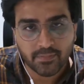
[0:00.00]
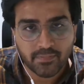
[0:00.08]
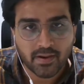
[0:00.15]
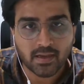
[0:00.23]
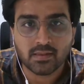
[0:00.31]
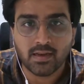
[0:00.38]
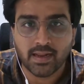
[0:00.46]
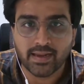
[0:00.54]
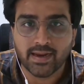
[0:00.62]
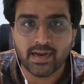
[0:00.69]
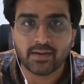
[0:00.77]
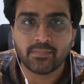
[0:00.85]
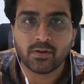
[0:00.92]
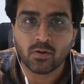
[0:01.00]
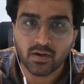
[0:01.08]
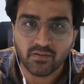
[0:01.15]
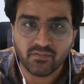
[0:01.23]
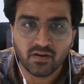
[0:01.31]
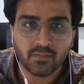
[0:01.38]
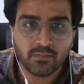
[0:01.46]
path, like admin or
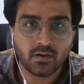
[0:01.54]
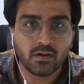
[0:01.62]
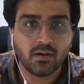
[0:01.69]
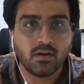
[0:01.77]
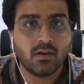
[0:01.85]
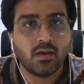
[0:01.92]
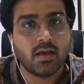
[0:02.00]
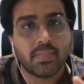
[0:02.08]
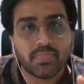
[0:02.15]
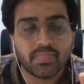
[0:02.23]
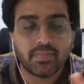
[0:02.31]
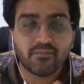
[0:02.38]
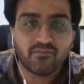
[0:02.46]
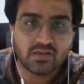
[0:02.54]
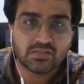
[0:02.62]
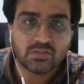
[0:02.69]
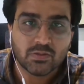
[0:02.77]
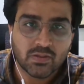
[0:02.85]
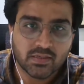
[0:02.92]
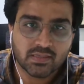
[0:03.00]
developer. Once
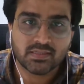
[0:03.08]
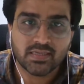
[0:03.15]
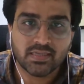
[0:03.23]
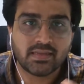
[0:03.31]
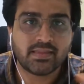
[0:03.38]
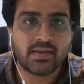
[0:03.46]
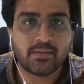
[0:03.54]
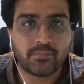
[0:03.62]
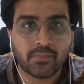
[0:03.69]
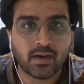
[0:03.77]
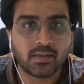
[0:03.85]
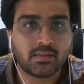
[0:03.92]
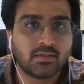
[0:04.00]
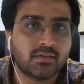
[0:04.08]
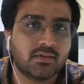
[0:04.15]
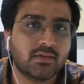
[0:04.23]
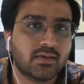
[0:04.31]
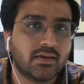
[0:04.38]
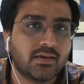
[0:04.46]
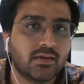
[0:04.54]
you understand that path,
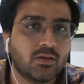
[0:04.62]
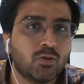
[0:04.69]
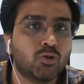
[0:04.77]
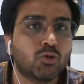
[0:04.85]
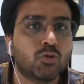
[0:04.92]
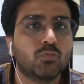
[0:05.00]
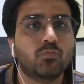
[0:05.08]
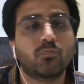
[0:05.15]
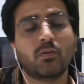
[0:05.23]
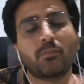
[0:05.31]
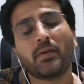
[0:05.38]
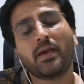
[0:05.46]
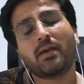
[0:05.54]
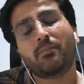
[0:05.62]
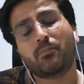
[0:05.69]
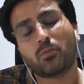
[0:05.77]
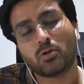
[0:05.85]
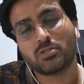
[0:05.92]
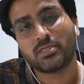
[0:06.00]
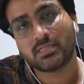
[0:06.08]
you should prepare
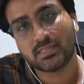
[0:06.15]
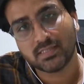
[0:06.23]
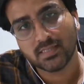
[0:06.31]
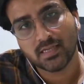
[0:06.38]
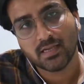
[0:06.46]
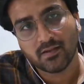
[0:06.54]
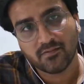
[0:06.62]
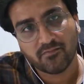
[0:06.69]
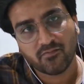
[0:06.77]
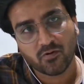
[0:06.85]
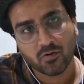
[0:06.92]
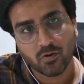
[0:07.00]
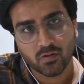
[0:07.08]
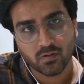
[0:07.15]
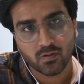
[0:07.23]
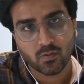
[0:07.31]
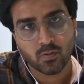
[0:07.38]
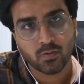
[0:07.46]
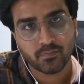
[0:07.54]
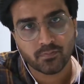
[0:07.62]
projects for your
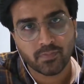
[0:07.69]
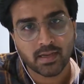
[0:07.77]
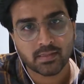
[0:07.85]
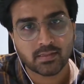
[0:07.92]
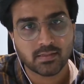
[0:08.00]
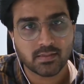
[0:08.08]
own path